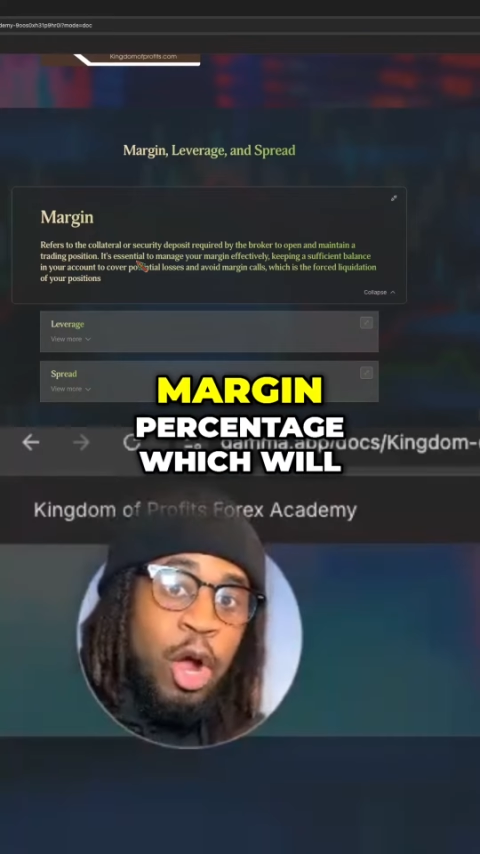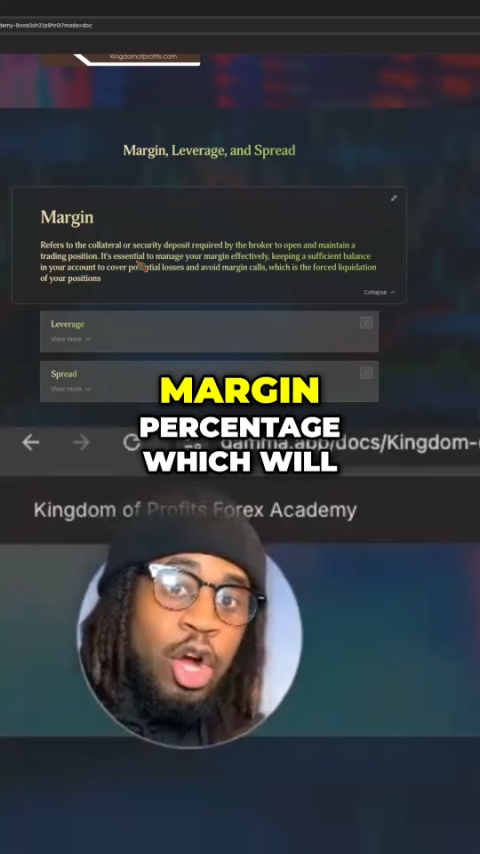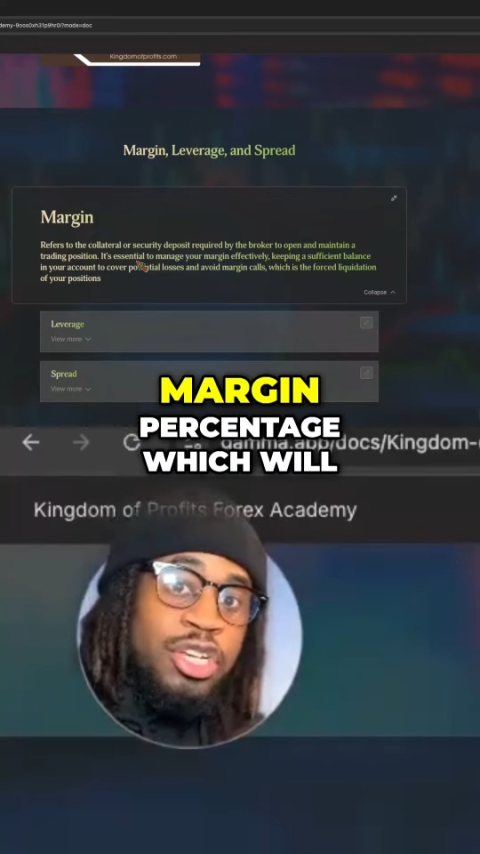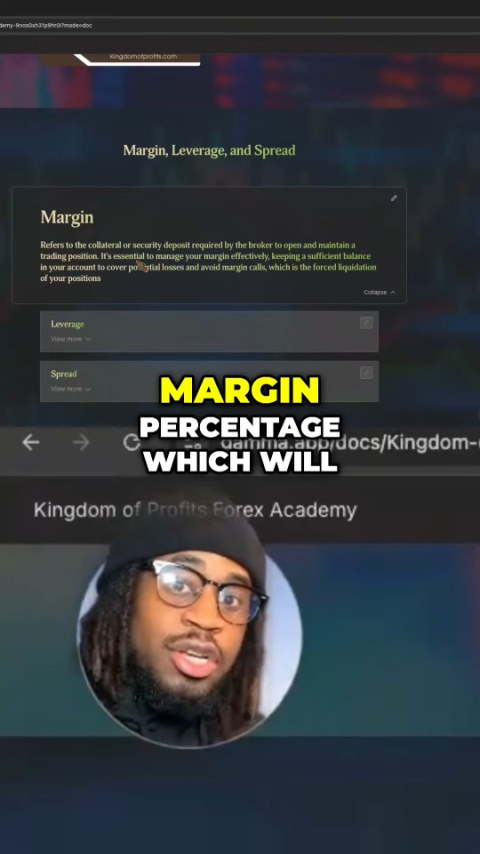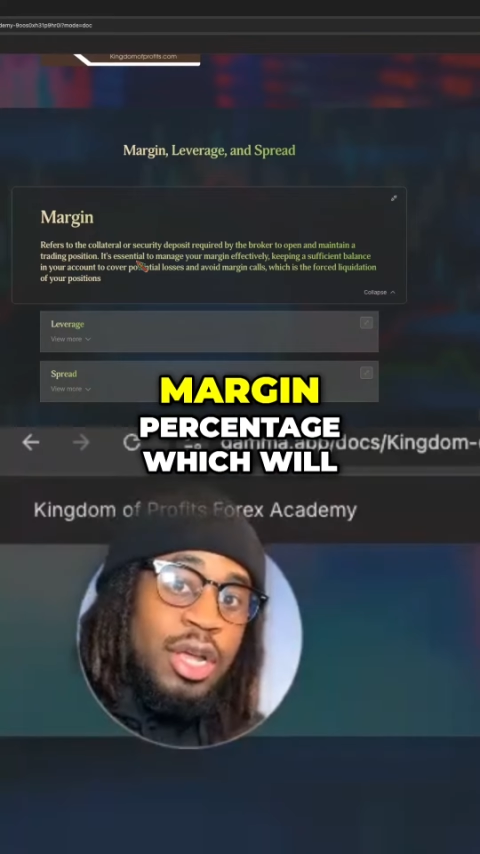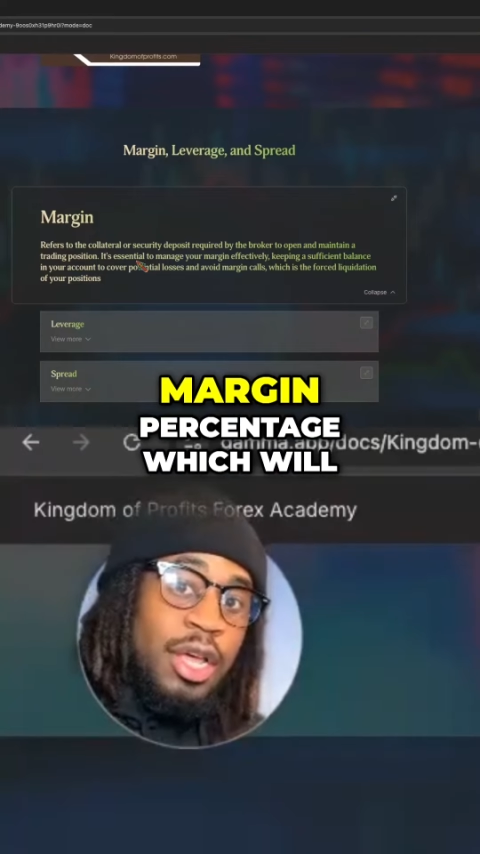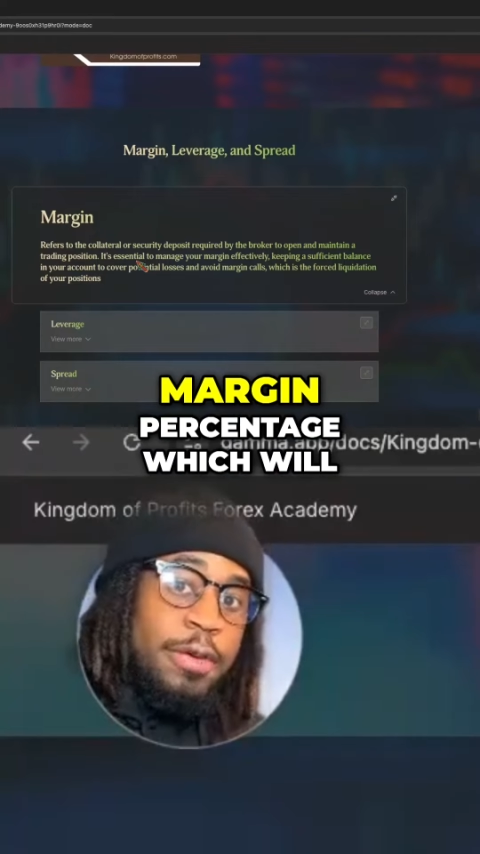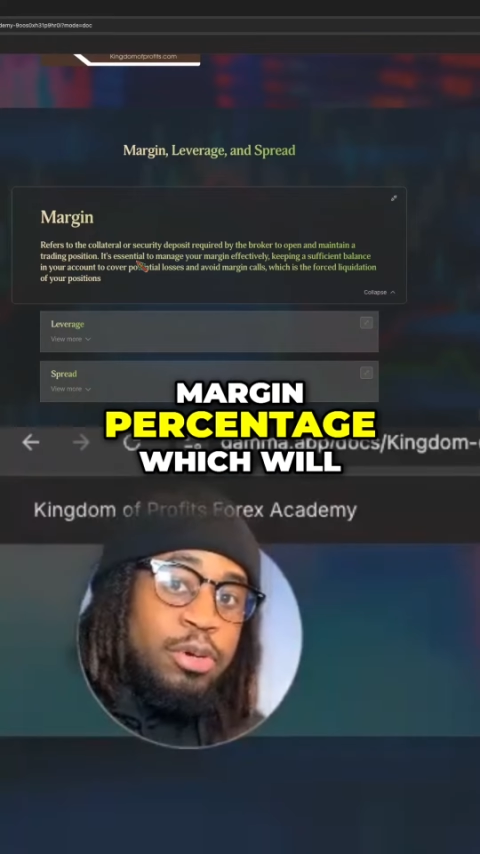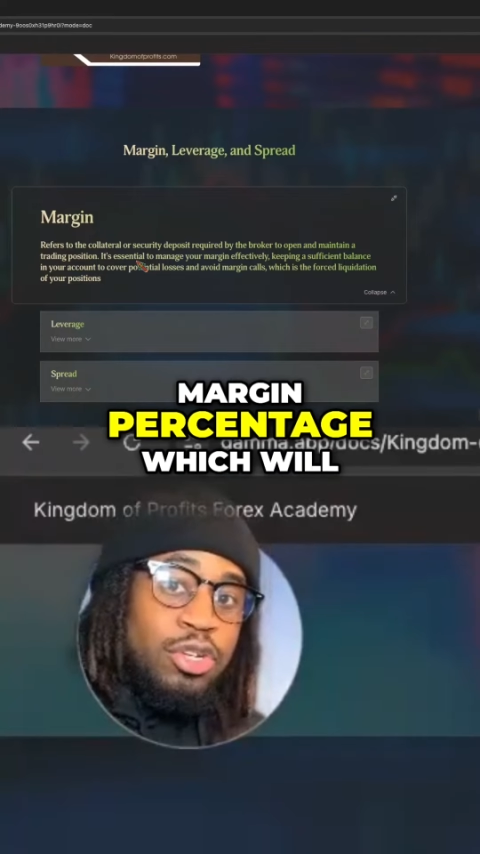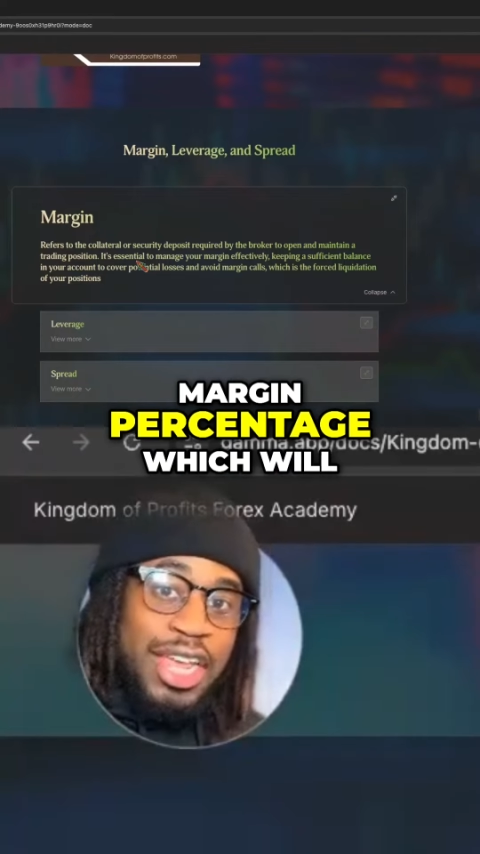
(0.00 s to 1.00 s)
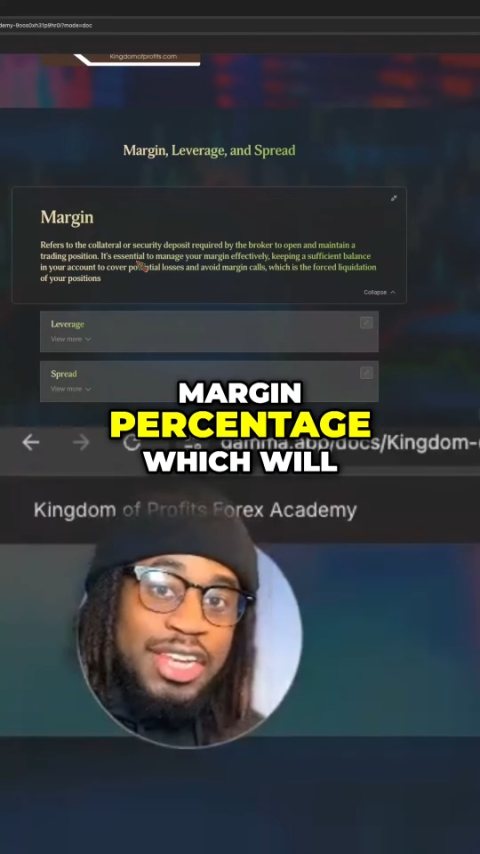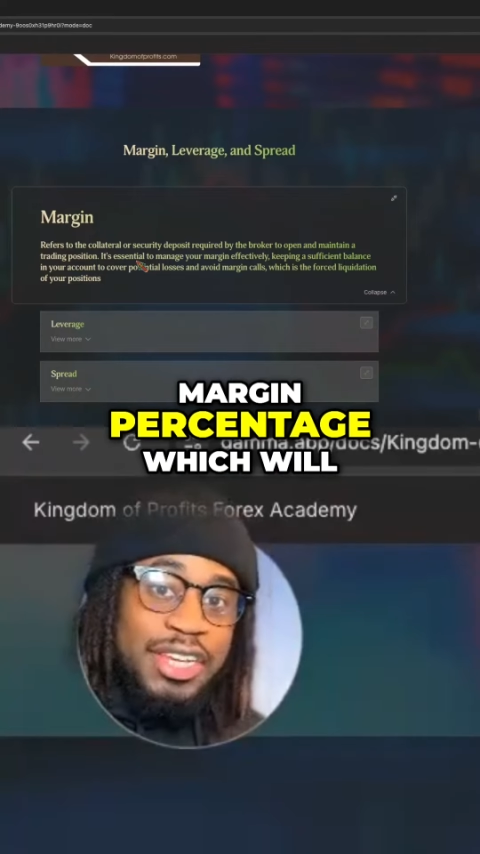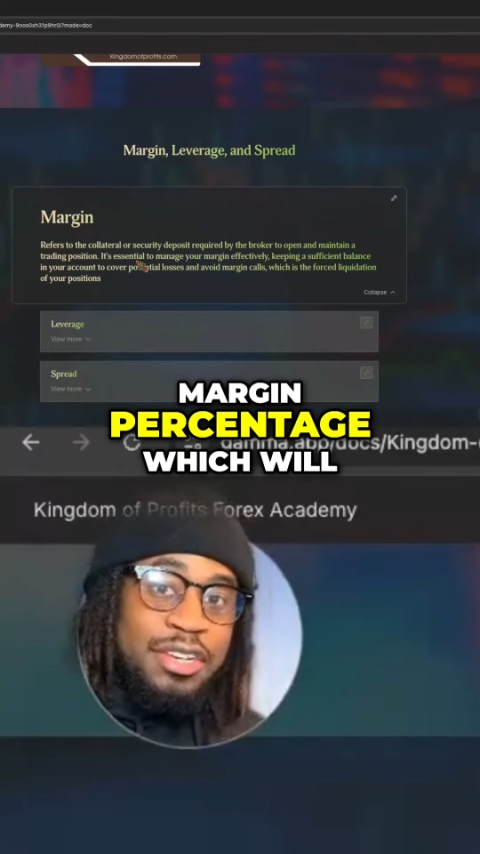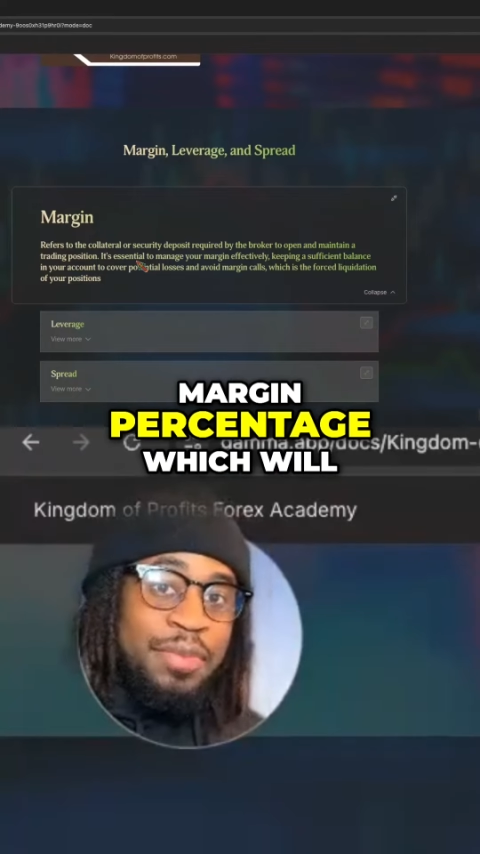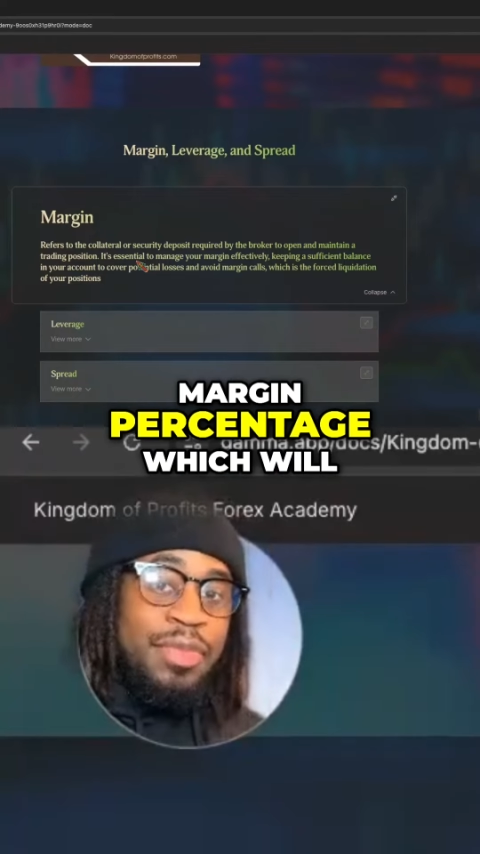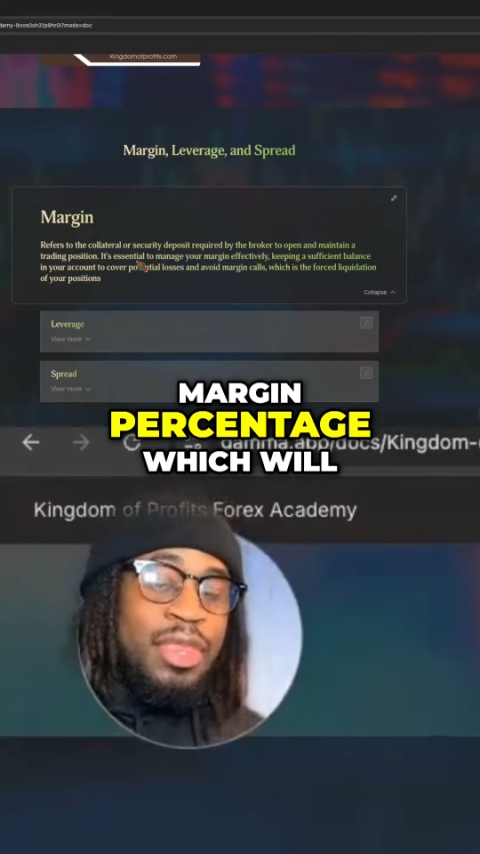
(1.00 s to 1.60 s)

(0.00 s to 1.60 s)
margin percentage,